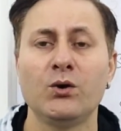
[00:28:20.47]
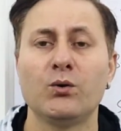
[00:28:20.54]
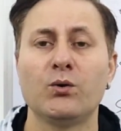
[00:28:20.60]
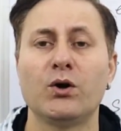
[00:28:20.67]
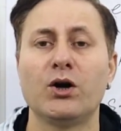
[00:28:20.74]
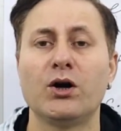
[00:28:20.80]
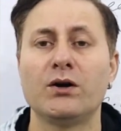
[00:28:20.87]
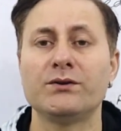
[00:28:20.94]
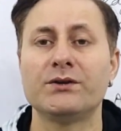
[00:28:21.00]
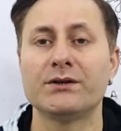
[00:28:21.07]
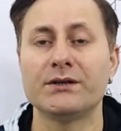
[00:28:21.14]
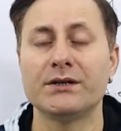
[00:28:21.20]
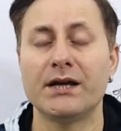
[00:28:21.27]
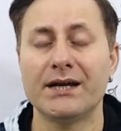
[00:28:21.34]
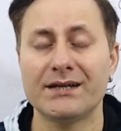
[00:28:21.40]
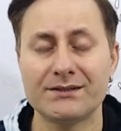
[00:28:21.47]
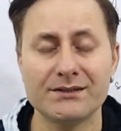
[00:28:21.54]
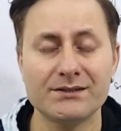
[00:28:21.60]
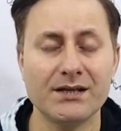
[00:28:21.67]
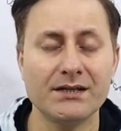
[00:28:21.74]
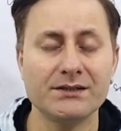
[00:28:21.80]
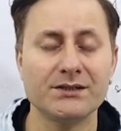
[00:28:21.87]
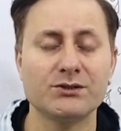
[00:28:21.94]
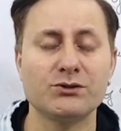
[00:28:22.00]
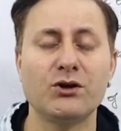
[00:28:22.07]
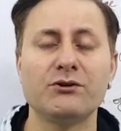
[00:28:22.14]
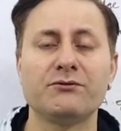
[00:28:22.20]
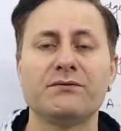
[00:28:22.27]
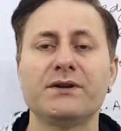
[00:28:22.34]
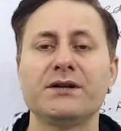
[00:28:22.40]
The exercise is
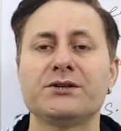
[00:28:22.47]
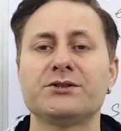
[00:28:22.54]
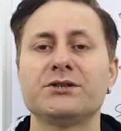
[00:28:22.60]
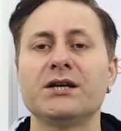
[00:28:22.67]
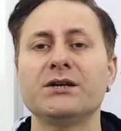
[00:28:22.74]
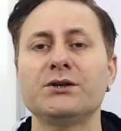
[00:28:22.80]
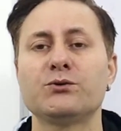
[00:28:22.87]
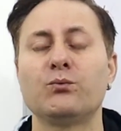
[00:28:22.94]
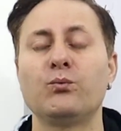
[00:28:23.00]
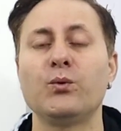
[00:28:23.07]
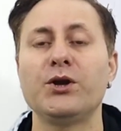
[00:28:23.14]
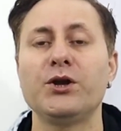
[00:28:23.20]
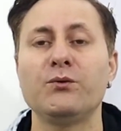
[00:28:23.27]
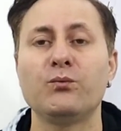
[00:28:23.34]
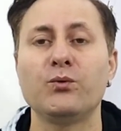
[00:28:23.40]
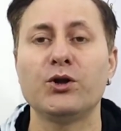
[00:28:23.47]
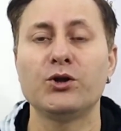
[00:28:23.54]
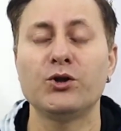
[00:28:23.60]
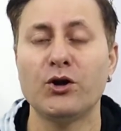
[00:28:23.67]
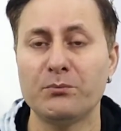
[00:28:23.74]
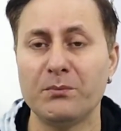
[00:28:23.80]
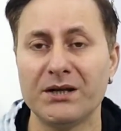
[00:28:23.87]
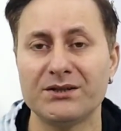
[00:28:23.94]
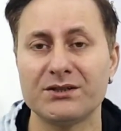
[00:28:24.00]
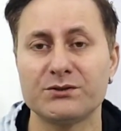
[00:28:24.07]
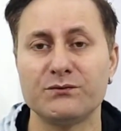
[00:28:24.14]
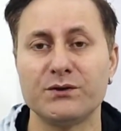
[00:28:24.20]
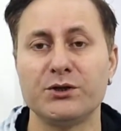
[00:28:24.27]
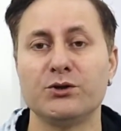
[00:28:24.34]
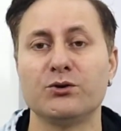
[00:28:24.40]
not finished yet. We will not make this
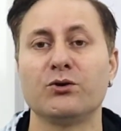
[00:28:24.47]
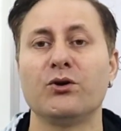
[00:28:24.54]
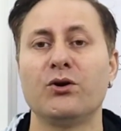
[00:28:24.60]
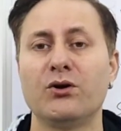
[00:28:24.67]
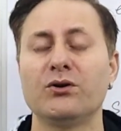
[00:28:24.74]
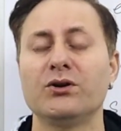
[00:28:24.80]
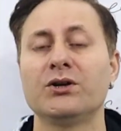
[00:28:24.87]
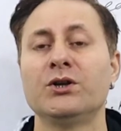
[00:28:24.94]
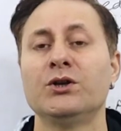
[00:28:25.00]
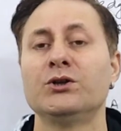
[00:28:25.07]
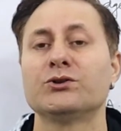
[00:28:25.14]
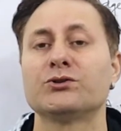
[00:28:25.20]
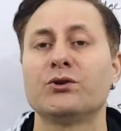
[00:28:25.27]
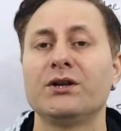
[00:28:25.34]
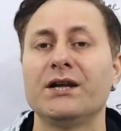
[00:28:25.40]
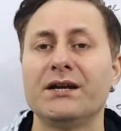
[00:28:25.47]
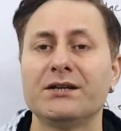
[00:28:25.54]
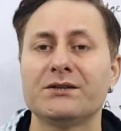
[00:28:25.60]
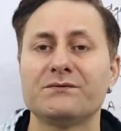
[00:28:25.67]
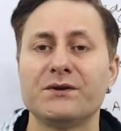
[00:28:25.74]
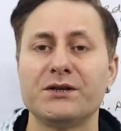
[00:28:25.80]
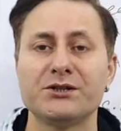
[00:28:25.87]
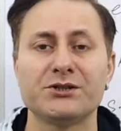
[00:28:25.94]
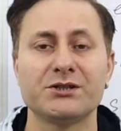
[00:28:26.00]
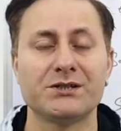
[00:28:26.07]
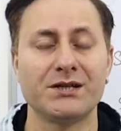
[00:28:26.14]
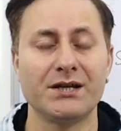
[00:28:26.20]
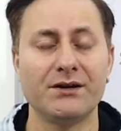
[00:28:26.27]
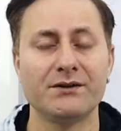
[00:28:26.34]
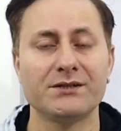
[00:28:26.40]
video long. So let us finish it
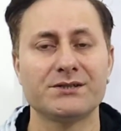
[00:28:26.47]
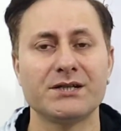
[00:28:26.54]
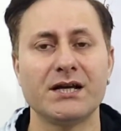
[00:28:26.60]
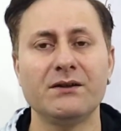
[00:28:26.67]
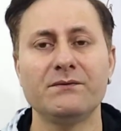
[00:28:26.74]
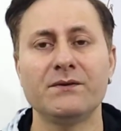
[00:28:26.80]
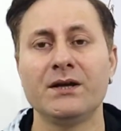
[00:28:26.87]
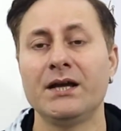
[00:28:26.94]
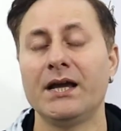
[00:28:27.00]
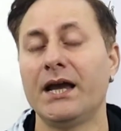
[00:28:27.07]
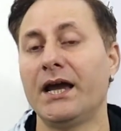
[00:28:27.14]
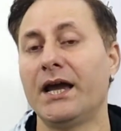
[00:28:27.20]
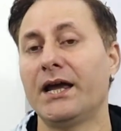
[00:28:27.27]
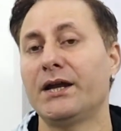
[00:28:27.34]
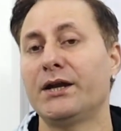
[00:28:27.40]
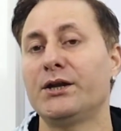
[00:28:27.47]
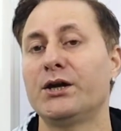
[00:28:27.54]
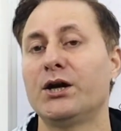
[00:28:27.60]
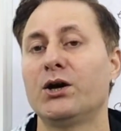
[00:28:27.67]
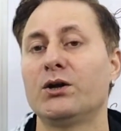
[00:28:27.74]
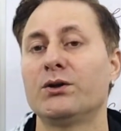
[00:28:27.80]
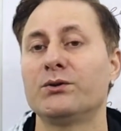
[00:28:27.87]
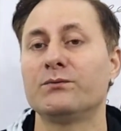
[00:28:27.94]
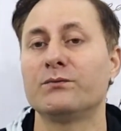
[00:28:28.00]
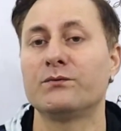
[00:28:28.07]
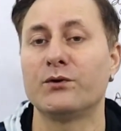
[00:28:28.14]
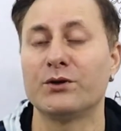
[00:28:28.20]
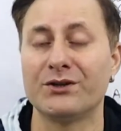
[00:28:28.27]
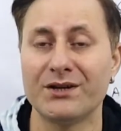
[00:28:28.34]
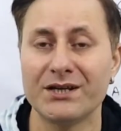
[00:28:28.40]
here itself. And
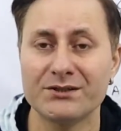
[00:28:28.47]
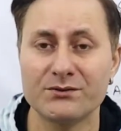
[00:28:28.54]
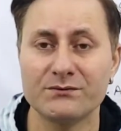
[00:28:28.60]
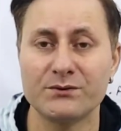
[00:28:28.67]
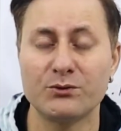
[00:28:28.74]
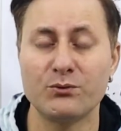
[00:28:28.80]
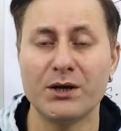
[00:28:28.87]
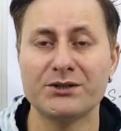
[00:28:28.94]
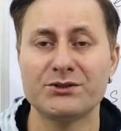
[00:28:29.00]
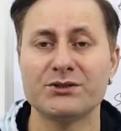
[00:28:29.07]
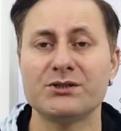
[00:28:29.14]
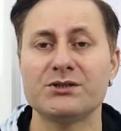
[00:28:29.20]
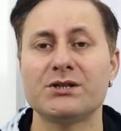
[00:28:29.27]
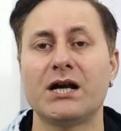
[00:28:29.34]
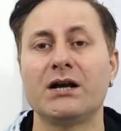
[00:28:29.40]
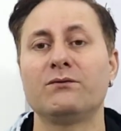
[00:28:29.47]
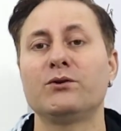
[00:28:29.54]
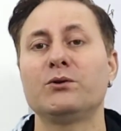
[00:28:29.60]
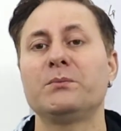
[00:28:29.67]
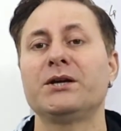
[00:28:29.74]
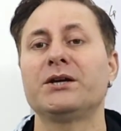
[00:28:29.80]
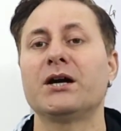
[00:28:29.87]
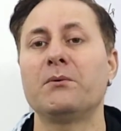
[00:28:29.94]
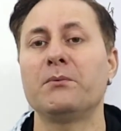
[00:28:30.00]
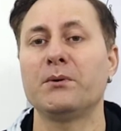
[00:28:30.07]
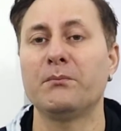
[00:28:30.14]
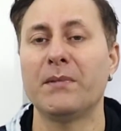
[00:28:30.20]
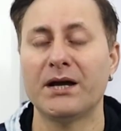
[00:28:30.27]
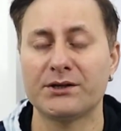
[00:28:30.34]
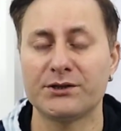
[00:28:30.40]
for the rest of the questions, I will be
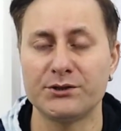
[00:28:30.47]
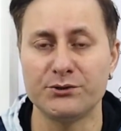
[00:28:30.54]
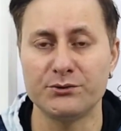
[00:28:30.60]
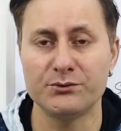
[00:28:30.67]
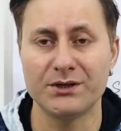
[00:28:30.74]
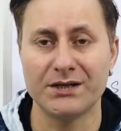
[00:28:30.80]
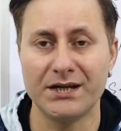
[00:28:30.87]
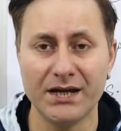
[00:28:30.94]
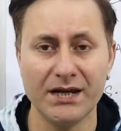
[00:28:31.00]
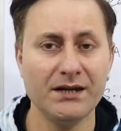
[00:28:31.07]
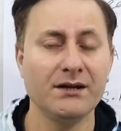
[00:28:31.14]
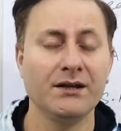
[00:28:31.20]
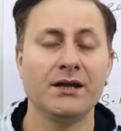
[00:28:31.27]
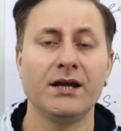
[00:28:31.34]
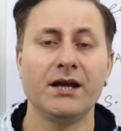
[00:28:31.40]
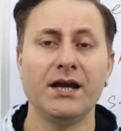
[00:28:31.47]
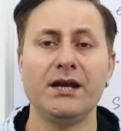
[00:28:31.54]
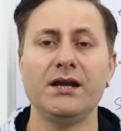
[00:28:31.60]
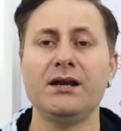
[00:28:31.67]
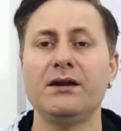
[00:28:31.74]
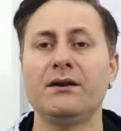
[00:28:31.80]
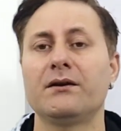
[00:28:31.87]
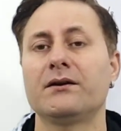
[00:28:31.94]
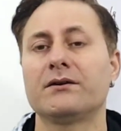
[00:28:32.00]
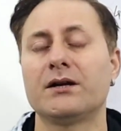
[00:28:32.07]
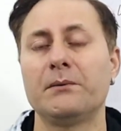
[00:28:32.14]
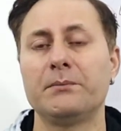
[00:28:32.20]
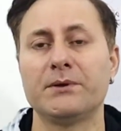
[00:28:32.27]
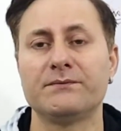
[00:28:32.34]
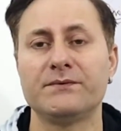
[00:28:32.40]
coming back to you again in a
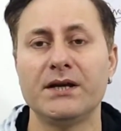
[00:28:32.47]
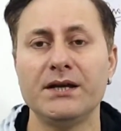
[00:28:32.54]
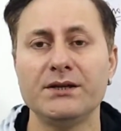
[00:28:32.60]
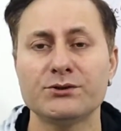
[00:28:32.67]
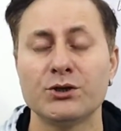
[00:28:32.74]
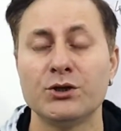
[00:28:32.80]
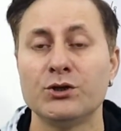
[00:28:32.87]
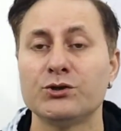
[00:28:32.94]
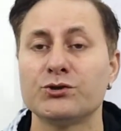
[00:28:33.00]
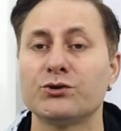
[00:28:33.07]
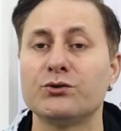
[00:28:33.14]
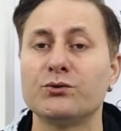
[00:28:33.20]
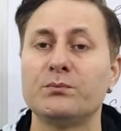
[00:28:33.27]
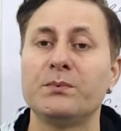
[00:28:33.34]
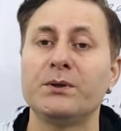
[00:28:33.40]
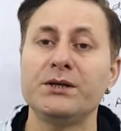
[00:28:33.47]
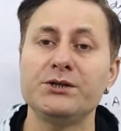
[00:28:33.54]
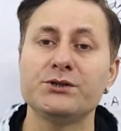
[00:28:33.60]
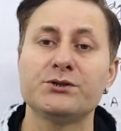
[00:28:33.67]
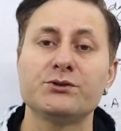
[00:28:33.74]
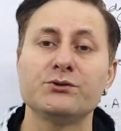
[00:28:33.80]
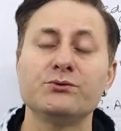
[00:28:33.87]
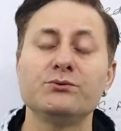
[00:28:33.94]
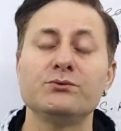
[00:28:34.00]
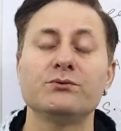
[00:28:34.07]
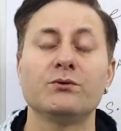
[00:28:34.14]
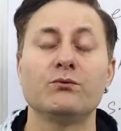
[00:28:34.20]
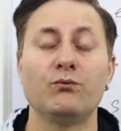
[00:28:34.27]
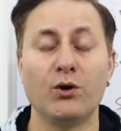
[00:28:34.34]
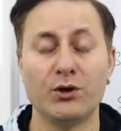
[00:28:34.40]
couple of days. So please do
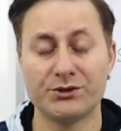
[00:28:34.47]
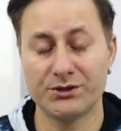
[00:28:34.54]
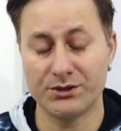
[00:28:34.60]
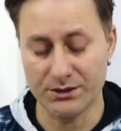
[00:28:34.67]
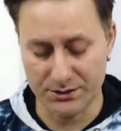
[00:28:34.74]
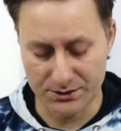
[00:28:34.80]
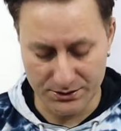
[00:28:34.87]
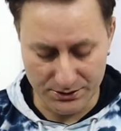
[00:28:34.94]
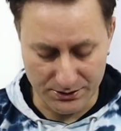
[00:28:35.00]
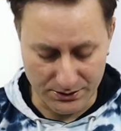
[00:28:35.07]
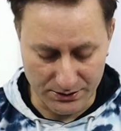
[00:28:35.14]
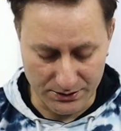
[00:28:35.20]
watch this